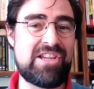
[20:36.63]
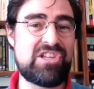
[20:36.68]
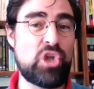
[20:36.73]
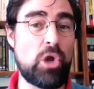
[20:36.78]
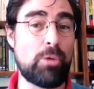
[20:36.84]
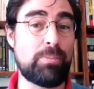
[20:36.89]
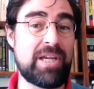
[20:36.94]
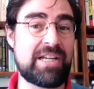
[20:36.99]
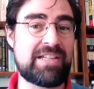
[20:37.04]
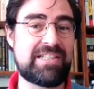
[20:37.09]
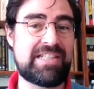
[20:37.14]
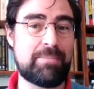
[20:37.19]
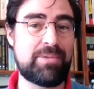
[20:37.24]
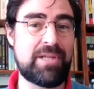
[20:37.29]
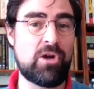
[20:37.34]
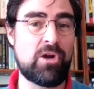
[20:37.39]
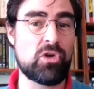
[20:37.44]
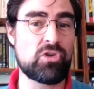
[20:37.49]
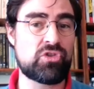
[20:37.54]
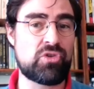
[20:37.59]
and they stopped
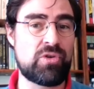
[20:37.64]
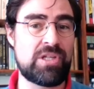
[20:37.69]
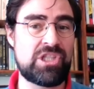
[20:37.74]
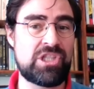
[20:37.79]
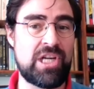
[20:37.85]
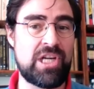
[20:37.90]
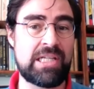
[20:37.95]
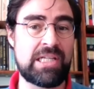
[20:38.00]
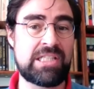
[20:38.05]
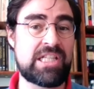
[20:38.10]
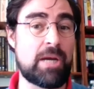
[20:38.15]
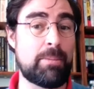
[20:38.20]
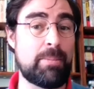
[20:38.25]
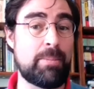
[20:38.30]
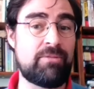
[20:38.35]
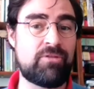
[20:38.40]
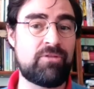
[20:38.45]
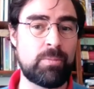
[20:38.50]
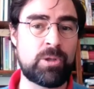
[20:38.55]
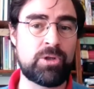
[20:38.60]
accepting Austrian shillings
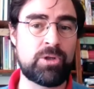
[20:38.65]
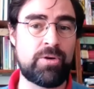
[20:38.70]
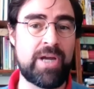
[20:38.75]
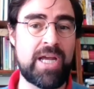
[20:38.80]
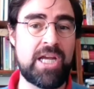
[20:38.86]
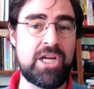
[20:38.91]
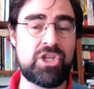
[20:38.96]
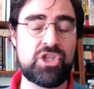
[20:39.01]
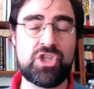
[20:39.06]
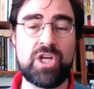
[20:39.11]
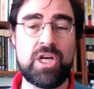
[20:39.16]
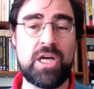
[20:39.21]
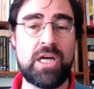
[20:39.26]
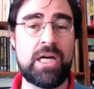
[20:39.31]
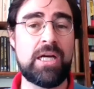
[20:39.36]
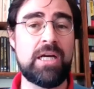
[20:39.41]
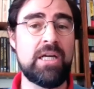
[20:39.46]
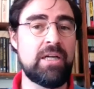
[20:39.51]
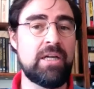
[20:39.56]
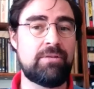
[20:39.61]
coming from
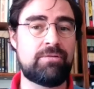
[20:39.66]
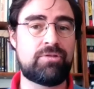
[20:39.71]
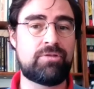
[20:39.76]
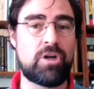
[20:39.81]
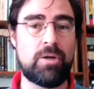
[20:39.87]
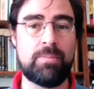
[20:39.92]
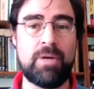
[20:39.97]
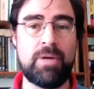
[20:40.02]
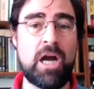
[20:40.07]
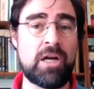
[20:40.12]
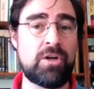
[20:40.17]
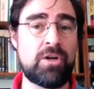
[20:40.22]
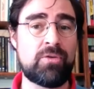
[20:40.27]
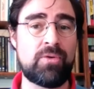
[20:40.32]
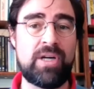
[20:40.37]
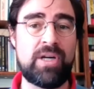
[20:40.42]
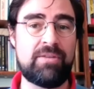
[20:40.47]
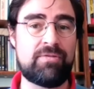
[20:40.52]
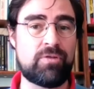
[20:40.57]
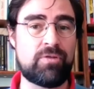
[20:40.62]
Croatia, from
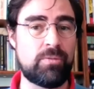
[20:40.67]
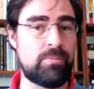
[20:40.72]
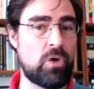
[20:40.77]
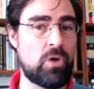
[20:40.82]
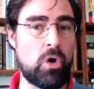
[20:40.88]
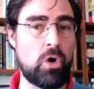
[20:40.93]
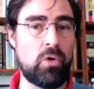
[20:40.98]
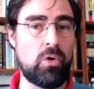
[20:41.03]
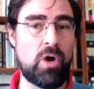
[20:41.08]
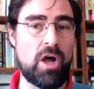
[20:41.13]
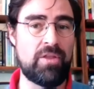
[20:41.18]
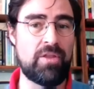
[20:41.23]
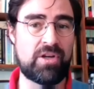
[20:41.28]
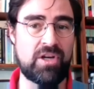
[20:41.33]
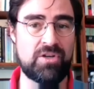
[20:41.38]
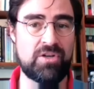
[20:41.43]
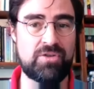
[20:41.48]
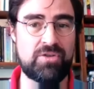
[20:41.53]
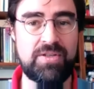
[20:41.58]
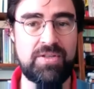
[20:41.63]
Hungary, from all other
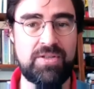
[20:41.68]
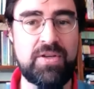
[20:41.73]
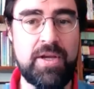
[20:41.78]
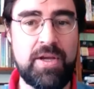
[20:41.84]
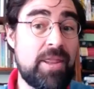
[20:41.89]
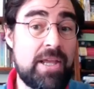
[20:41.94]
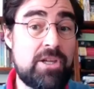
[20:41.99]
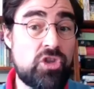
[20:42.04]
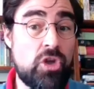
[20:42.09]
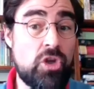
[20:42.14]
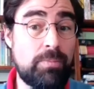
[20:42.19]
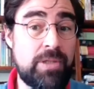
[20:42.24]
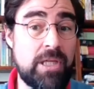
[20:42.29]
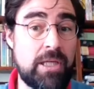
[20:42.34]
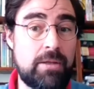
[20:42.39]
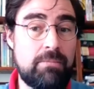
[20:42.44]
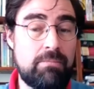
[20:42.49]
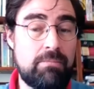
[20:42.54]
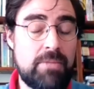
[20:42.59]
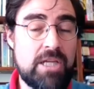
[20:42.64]
countries. But they
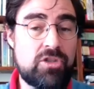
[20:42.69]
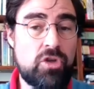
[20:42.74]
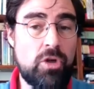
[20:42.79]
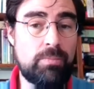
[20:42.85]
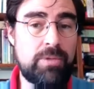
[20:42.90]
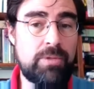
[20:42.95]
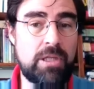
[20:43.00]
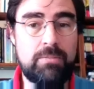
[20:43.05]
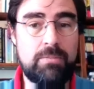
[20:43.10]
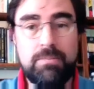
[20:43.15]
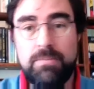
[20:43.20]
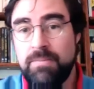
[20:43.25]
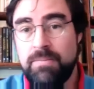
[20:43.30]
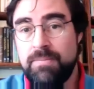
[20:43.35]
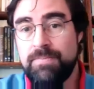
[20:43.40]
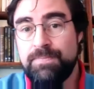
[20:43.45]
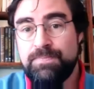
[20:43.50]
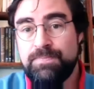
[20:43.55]
stopped it. They stopped it.